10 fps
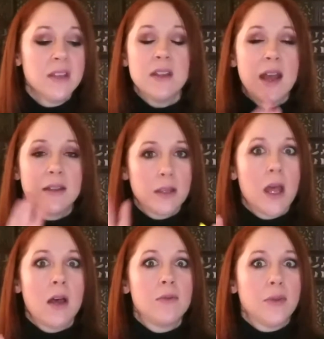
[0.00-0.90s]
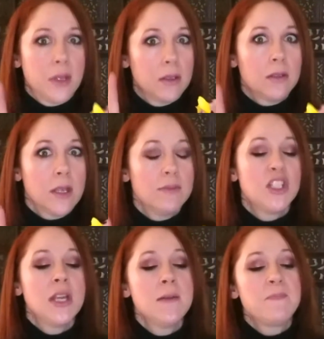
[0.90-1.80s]
I love
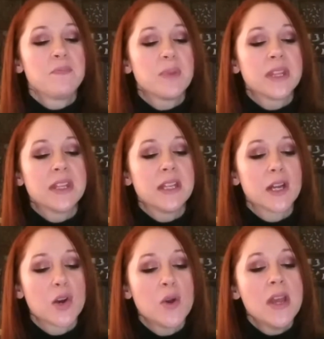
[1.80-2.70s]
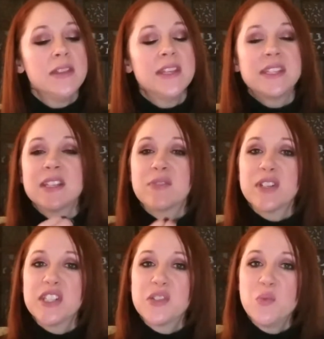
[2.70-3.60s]
kimchi, but you know, this has very
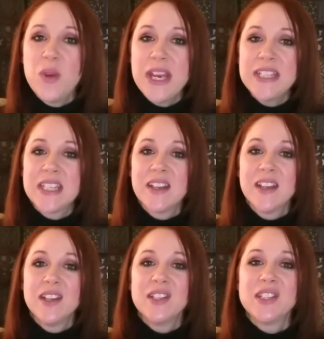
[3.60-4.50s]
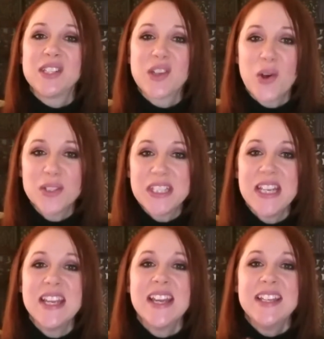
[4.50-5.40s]
sweet,
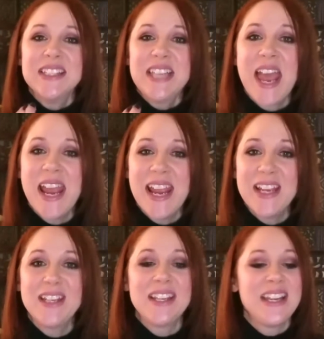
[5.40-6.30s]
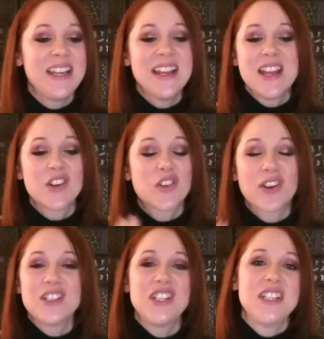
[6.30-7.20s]
salty, tangy,
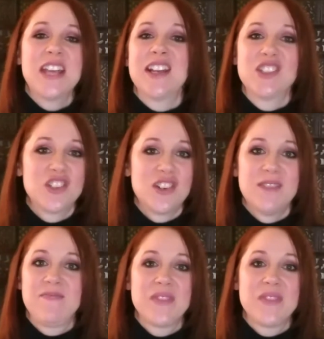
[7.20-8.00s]
crunchy texture.